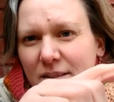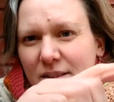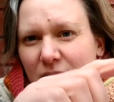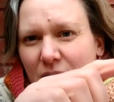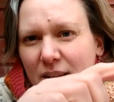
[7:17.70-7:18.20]

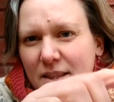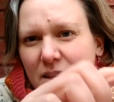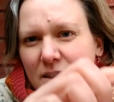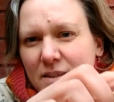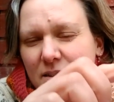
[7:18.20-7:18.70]
started
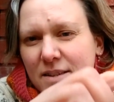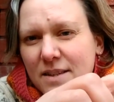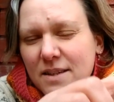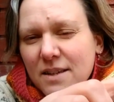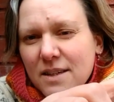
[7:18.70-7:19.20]
the
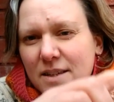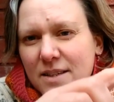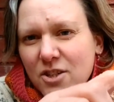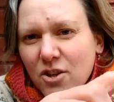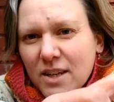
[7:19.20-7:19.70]

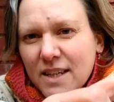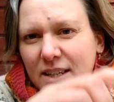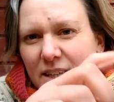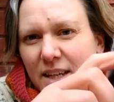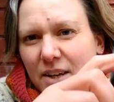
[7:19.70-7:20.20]

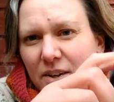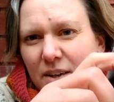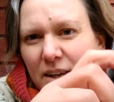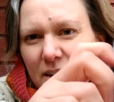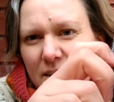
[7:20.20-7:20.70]
stockinette in
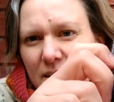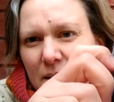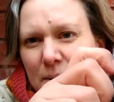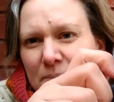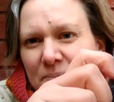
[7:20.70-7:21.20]
here and
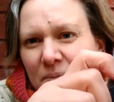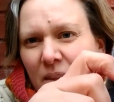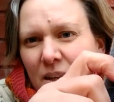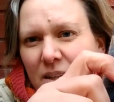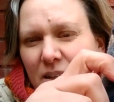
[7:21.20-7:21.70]

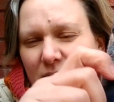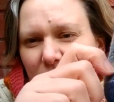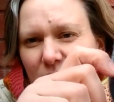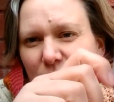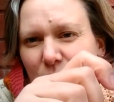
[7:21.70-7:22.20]

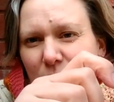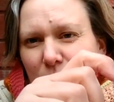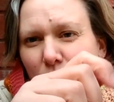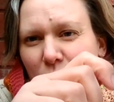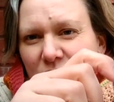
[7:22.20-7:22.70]
start
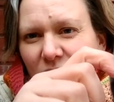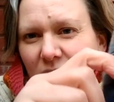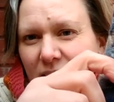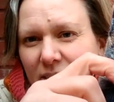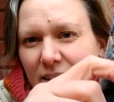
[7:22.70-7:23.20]
doing more
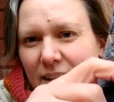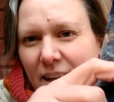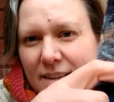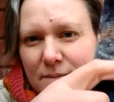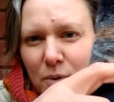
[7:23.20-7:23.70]
stockinette and
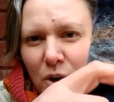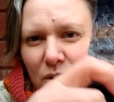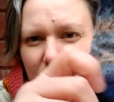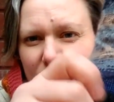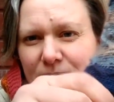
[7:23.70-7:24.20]
less
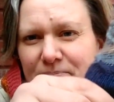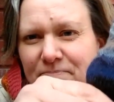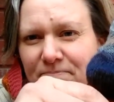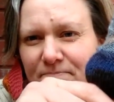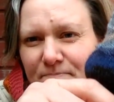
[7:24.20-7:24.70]
pearls,
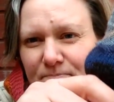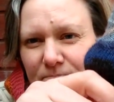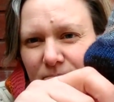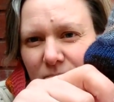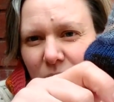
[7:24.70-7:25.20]

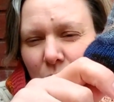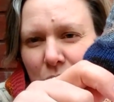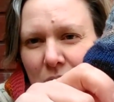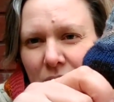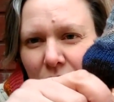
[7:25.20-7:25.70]

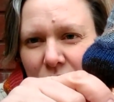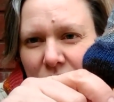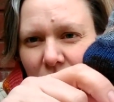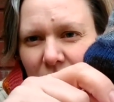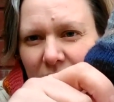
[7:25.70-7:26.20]
or
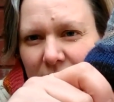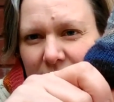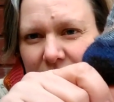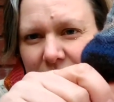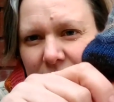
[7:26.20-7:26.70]
reverse stockinette.
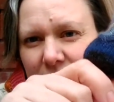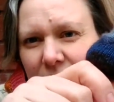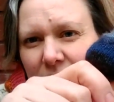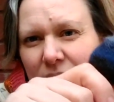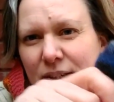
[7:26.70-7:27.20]

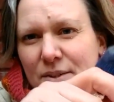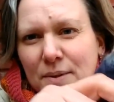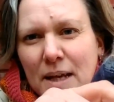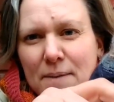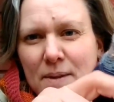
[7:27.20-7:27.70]
So
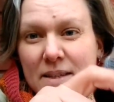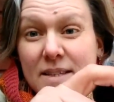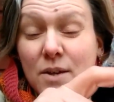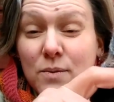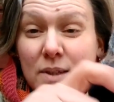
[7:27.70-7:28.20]
yeah,
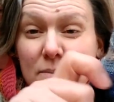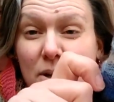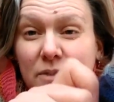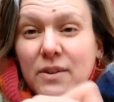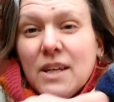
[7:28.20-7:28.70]
that's the only
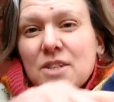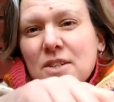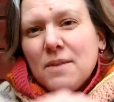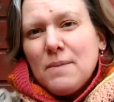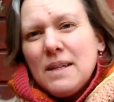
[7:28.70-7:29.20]

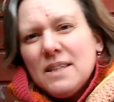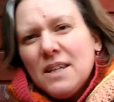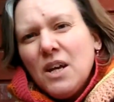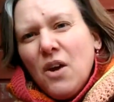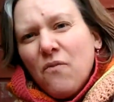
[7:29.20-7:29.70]
modification I made
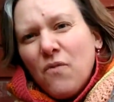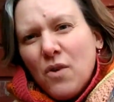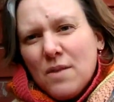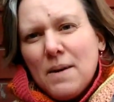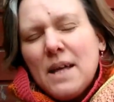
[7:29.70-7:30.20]

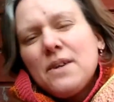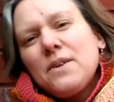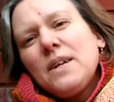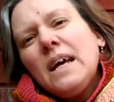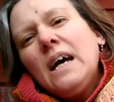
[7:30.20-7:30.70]
for the
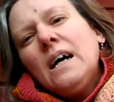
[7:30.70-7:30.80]
pattern.